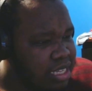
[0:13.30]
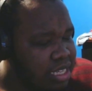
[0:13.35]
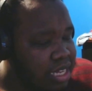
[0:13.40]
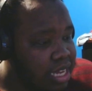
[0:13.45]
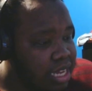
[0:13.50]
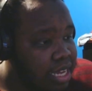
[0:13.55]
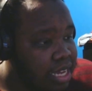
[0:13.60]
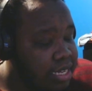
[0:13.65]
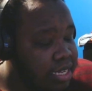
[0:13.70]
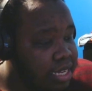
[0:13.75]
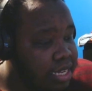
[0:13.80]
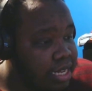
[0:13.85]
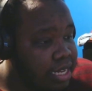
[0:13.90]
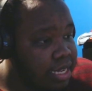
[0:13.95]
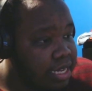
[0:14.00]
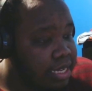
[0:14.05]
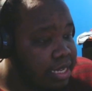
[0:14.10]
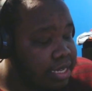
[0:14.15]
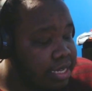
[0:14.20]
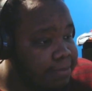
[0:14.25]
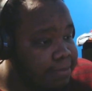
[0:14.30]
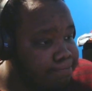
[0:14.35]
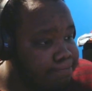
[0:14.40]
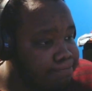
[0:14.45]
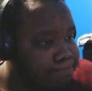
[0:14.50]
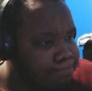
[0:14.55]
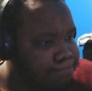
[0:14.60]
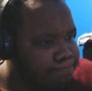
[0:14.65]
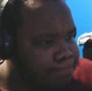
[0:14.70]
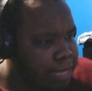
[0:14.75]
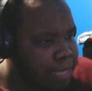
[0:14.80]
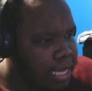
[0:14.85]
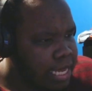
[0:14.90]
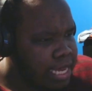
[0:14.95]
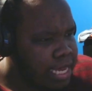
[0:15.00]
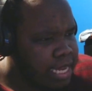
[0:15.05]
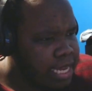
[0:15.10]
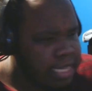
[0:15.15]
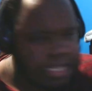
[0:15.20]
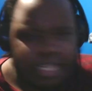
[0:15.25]
and uh
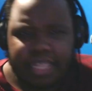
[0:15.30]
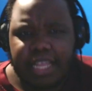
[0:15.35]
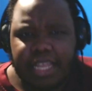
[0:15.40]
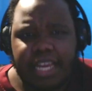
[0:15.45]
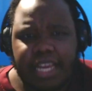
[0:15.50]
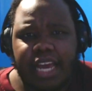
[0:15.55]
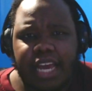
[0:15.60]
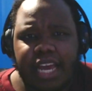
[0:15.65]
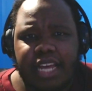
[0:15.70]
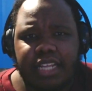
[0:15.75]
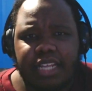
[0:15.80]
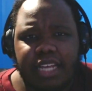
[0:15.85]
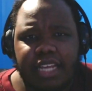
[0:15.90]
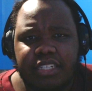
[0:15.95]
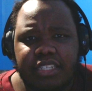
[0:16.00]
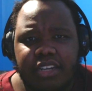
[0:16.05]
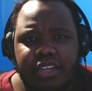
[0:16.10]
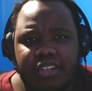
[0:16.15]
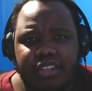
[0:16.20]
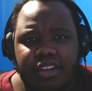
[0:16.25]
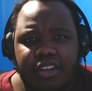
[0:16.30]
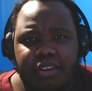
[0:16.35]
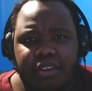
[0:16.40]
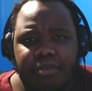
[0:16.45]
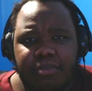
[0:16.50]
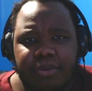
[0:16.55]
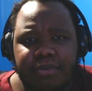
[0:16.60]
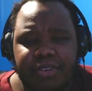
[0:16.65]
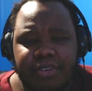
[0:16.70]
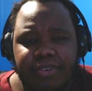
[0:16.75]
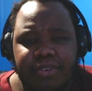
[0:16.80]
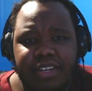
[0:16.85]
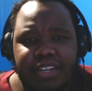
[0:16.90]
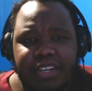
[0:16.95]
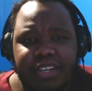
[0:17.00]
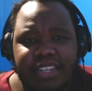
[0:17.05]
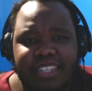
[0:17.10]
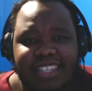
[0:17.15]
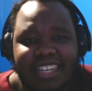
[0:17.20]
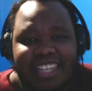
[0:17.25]
it's a good thing I let y'all know what was going
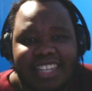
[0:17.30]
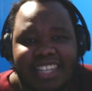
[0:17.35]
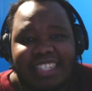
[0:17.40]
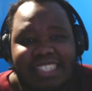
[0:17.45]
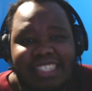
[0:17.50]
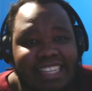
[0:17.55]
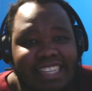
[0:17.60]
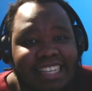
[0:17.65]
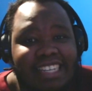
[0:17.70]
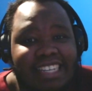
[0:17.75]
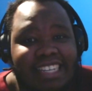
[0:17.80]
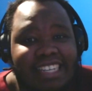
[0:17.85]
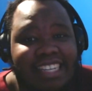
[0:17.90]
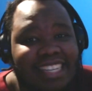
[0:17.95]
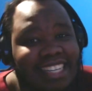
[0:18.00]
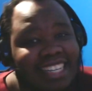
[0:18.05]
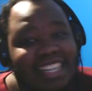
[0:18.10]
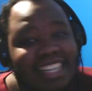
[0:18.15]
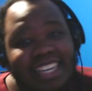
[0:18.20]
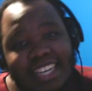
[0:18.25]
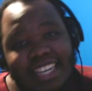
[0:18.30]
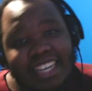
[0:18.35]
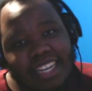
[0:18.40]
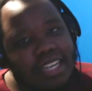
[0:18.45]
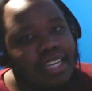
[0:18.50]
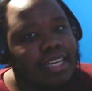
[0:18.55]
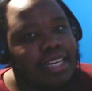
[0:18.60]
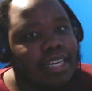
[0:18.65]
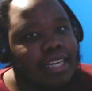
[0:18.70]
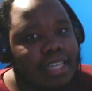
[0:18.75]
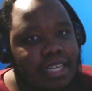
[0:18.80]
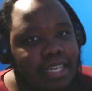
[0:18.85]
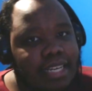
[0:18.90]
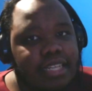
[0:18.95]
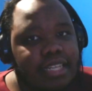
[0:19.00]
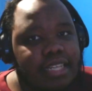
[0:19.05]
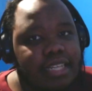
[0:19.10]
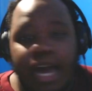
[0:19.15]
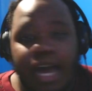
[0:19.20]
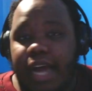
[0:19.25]
on, because
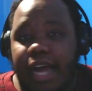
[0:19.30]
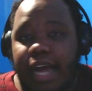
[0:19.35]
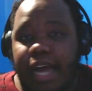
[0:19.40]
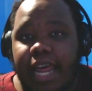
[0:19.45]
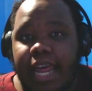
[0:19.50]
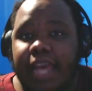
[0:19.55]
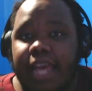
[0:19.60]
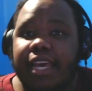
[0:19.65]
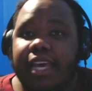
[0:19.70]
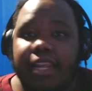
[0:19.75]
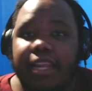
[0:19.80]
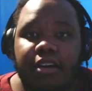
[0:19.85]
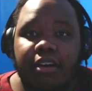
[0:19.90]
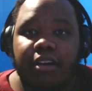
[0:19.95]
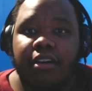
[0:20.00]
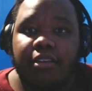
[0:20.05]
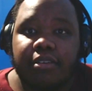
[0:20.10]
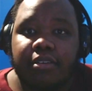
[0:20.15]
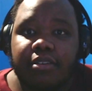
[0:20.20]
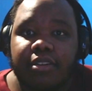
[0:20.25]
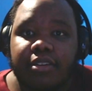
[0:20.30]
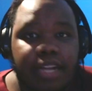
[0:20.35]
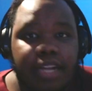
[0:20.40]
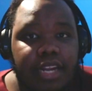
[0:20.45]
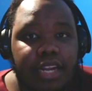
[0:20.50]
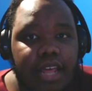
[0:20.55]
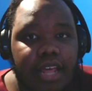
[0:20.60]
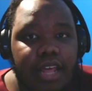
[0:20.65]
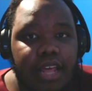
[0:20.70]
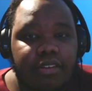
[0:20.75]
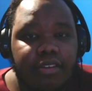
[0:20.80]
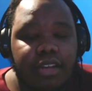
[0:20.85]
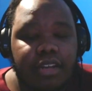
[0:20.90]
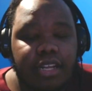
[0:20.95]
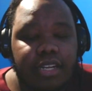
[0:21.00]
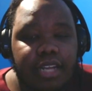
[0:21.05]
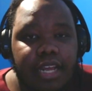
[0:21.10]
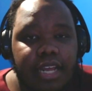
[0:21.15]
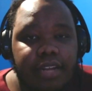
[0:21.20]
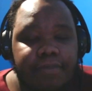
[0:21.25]
God, that hit harder than I thought it
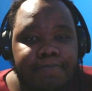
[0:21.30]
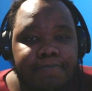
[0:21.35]
did.